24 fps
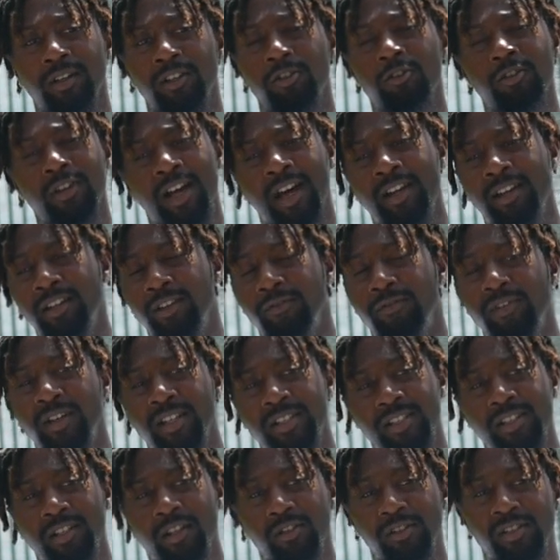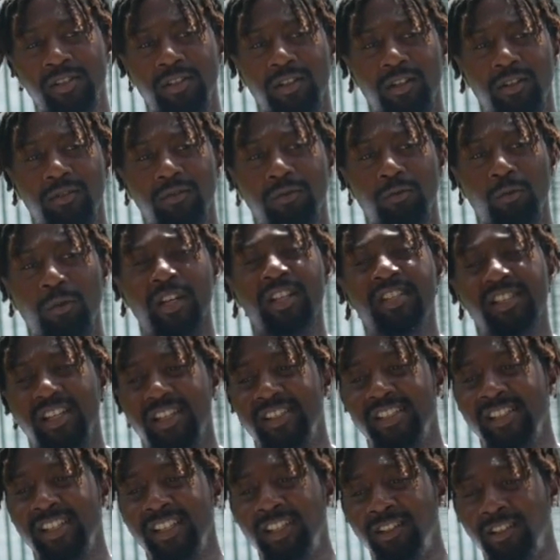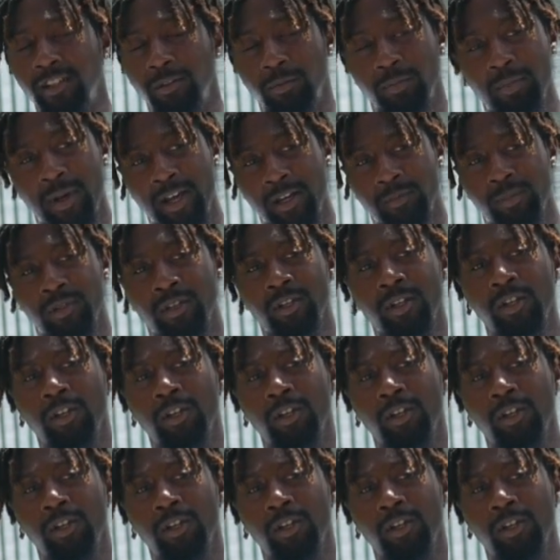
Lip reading: You got to invest in yourself. We just see the baby.